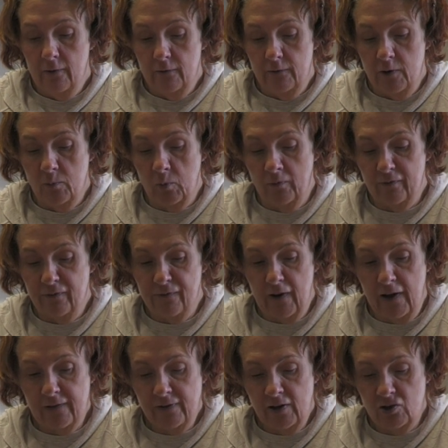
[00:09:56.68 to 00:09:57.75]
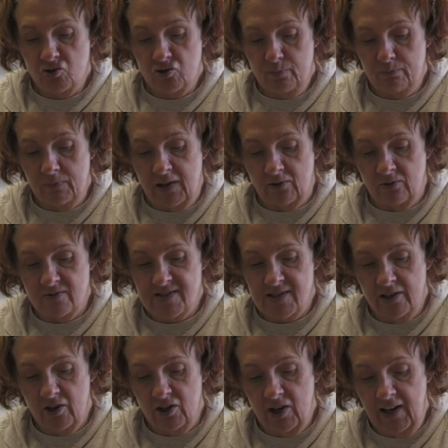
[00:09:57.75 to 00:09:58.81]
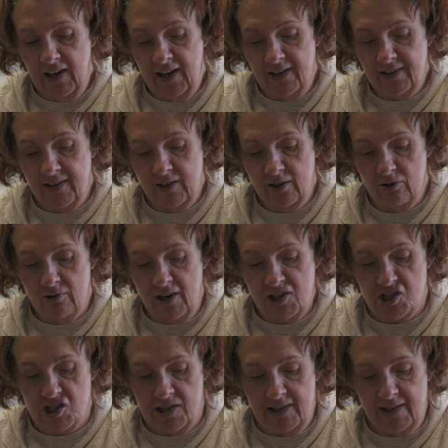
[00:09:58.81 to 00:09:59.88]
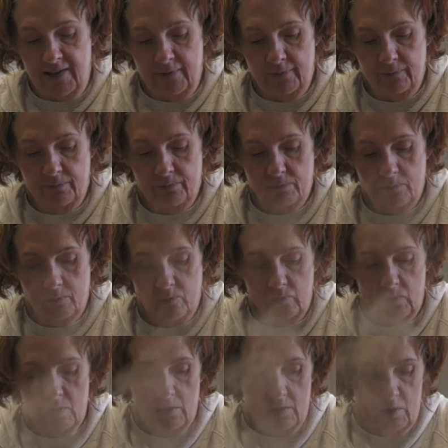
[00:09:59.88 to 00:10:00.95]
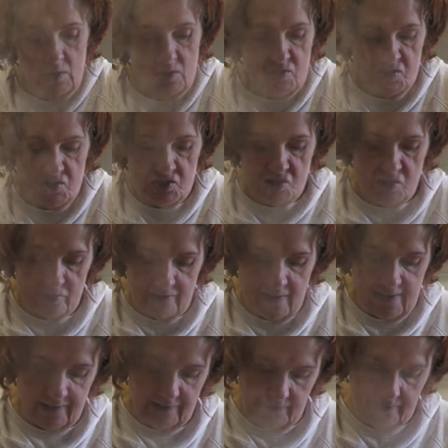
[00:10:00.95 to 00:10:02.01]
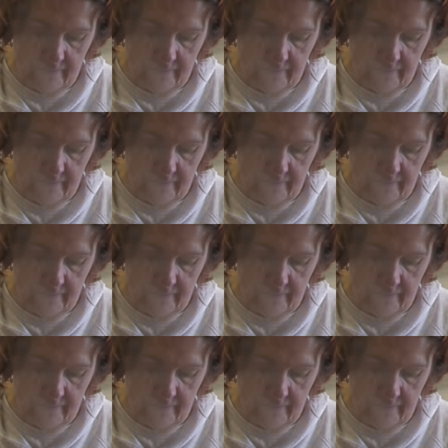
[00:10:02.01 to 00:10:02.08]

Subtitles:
You want 500 mils, and you're going to add it gradually, stirring